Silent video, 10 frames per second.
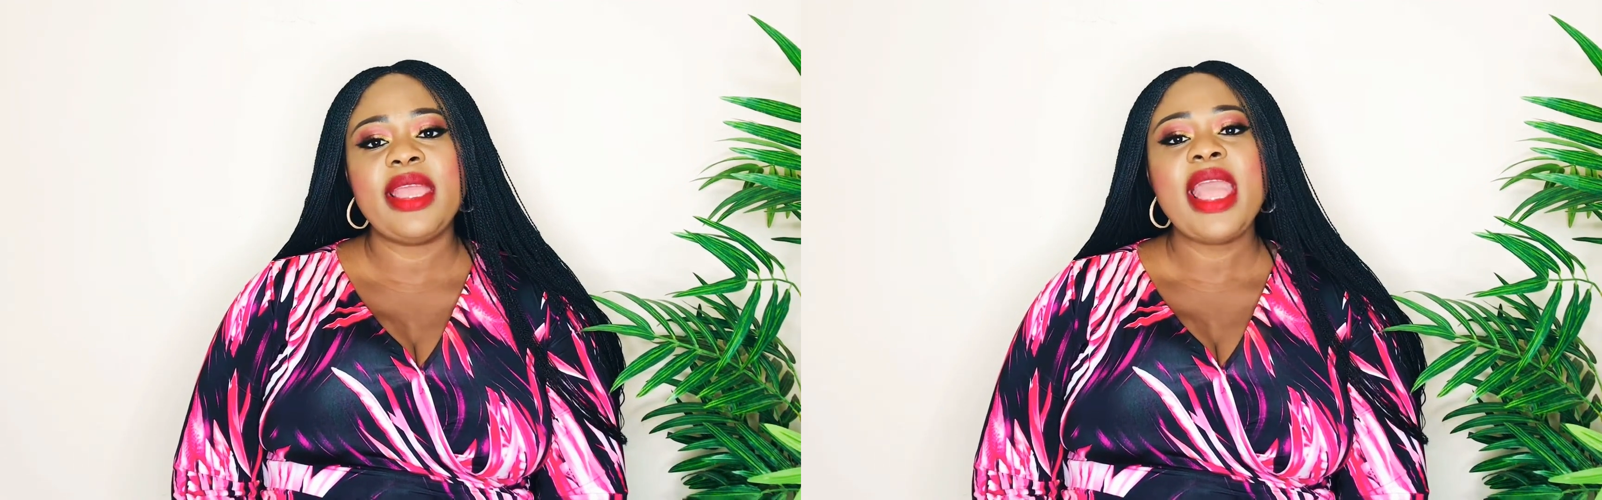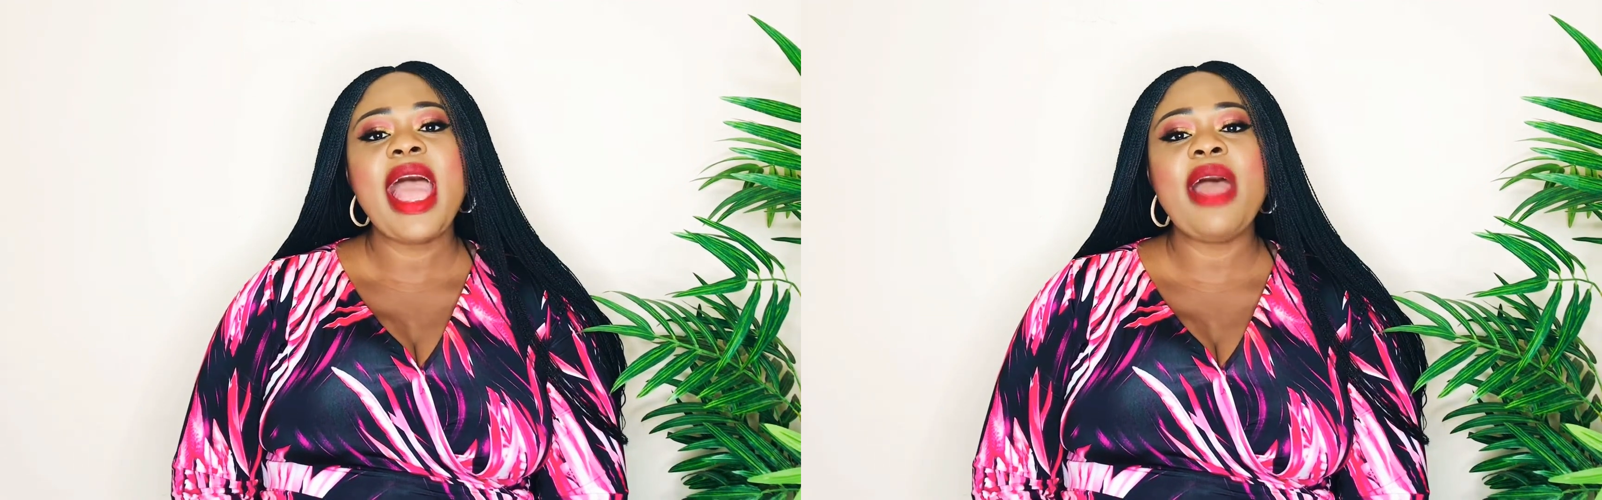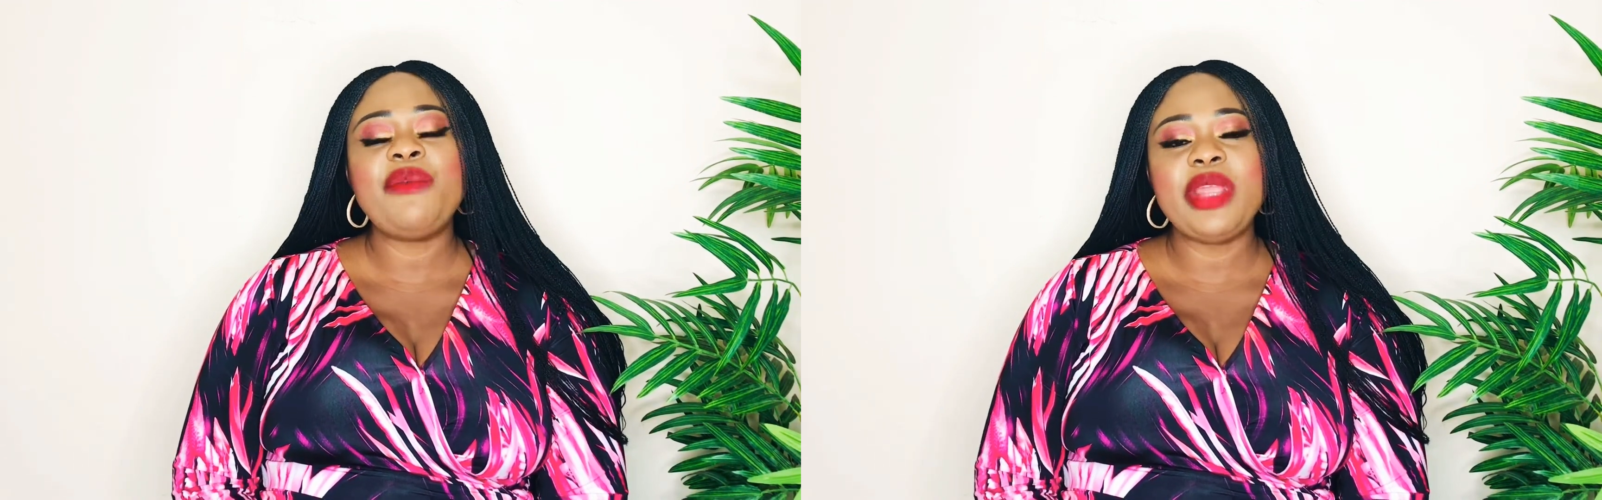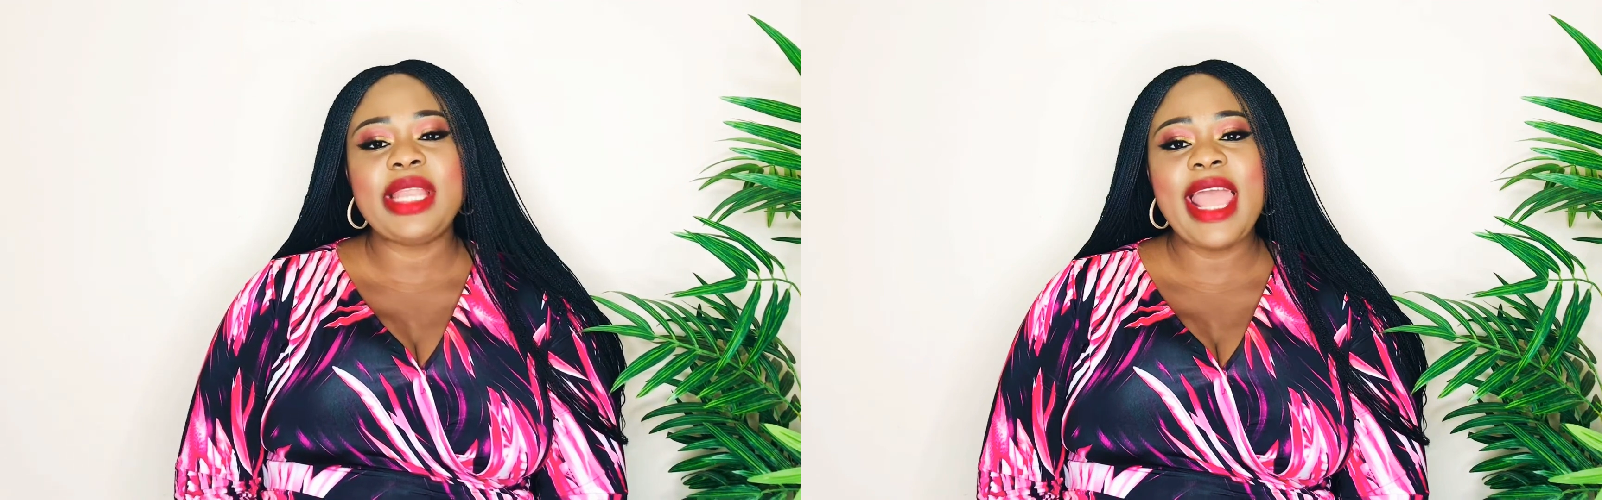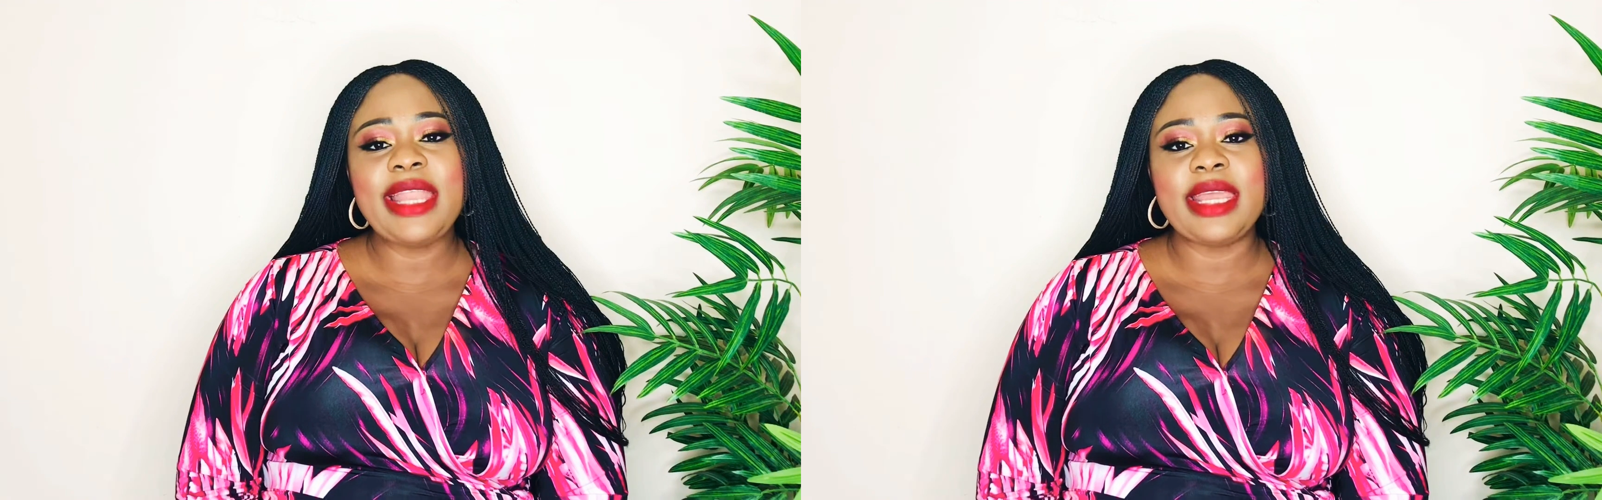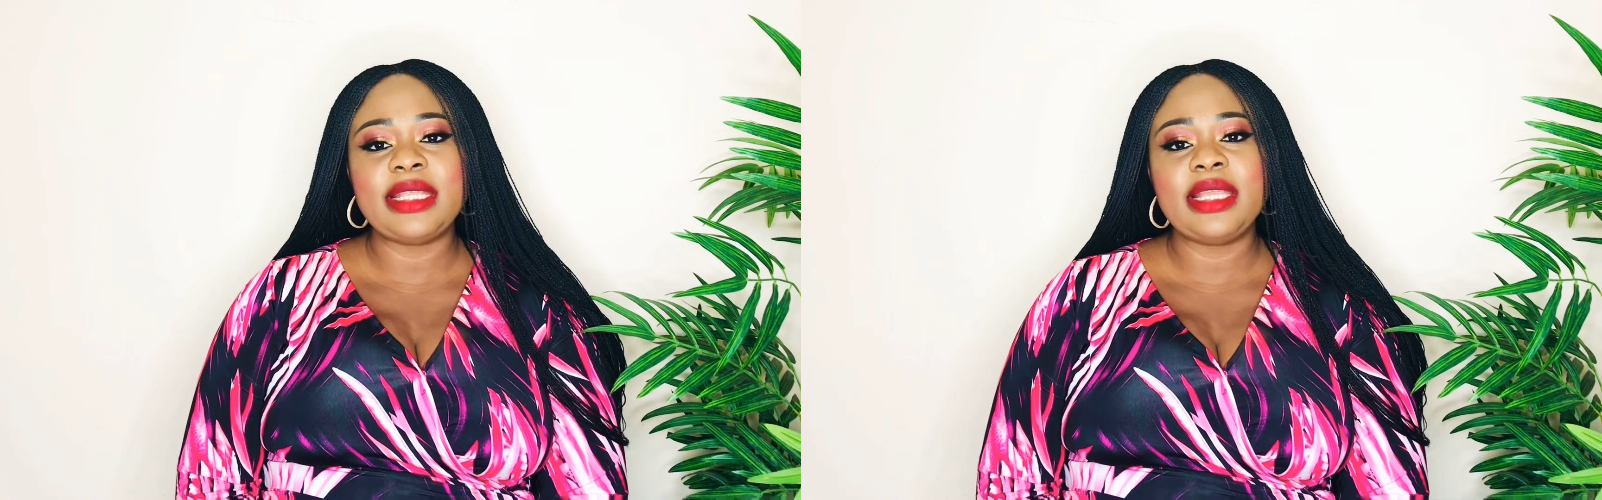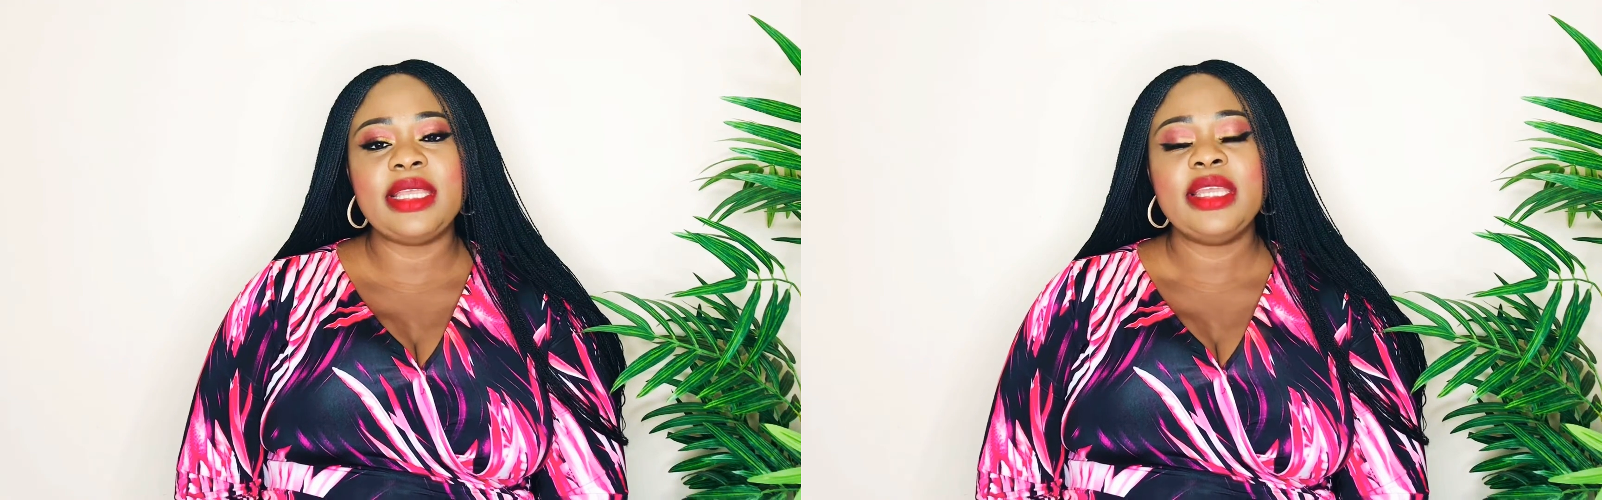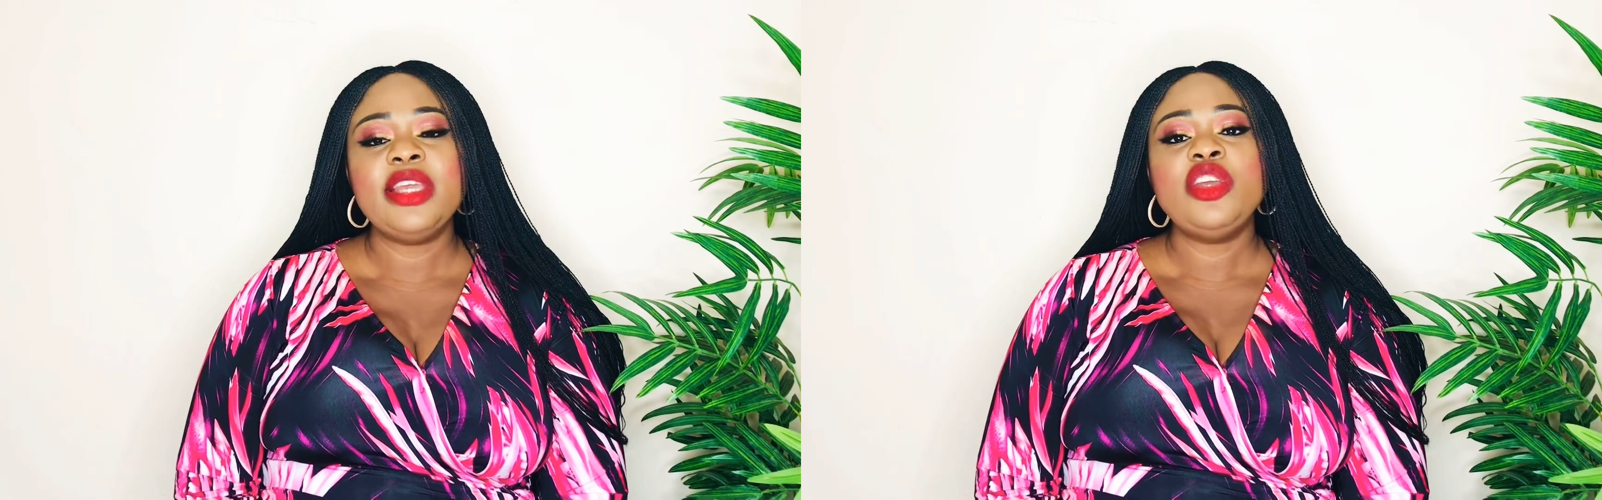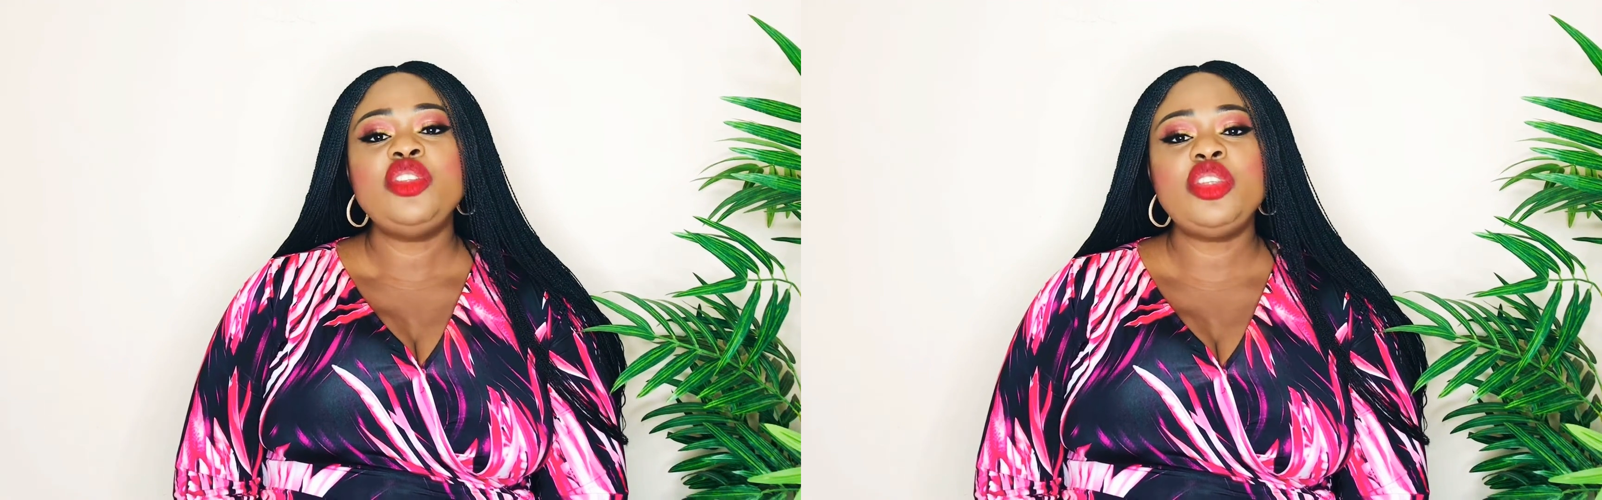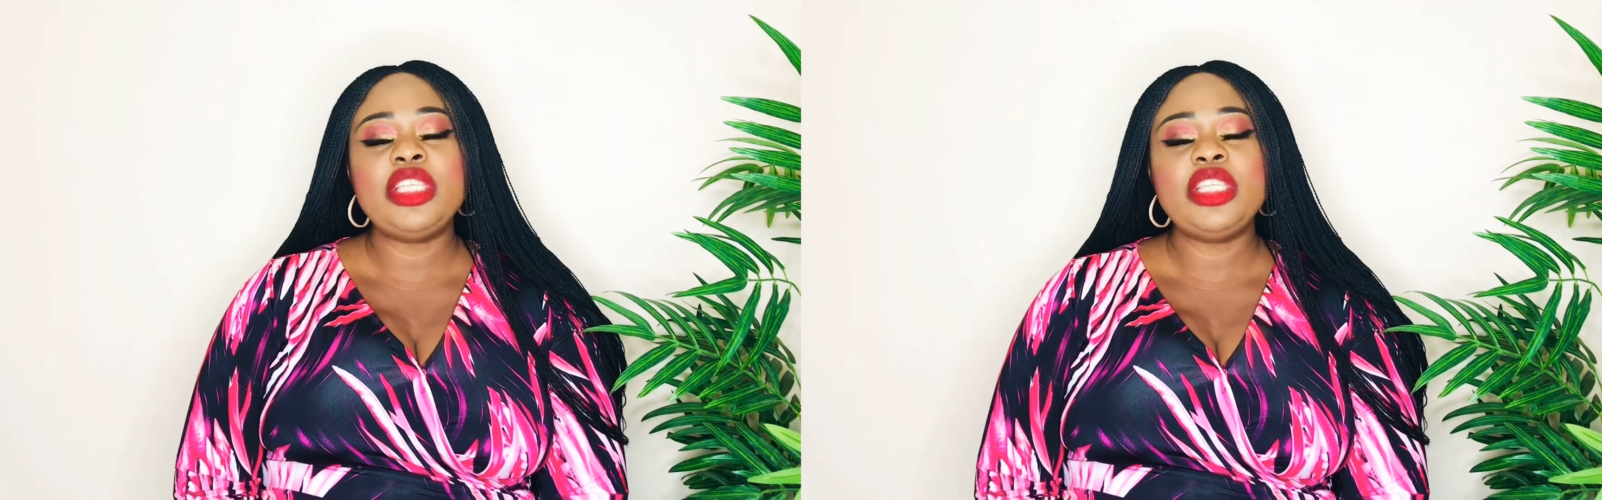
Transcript: are related to